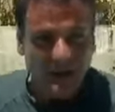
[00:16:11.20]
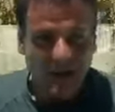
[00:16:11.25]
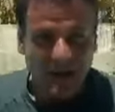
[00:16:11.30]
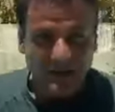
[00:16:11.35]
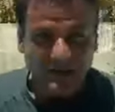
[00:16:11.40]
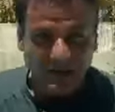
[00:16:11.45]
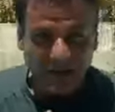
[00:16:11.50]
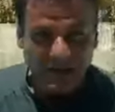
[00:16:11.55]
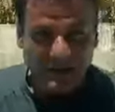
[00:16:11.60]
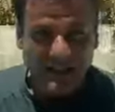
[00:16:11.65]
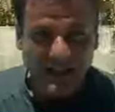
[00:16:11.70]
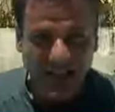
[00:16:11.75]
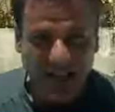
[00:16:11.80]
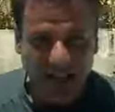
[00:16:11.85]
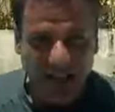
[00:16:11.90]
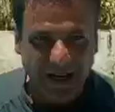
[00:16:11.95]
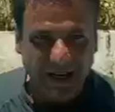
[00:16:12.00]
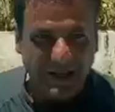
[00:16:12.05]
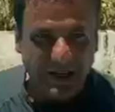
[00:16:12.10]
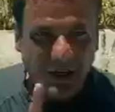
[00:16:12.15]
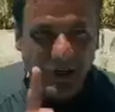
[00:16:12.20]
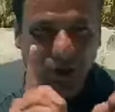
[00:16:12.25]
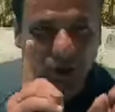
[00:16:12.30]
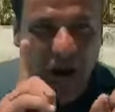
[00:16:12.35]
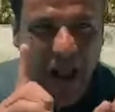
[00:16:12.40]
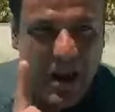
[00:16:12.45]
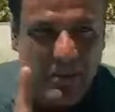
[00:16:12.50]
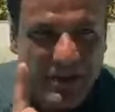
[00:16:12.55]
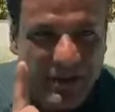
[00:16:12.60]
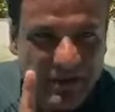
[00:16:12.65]
That's for today.
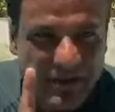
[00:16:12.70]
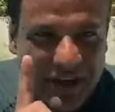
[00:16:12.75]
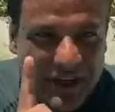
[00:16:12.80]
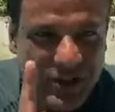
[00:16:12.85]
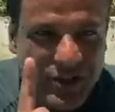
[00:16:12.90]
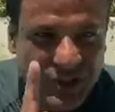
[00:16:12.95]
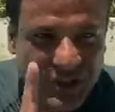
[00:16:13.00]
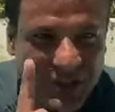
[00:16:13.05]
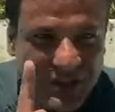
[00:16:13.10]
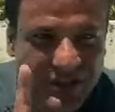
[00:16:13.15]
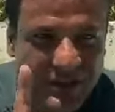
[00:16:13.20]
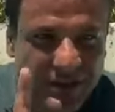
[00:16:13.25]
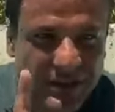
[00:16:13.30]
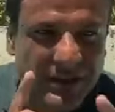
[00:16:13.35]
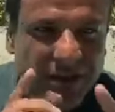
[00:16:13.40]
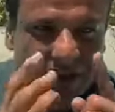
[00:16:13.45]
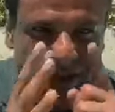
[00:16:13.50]
Grab a vision.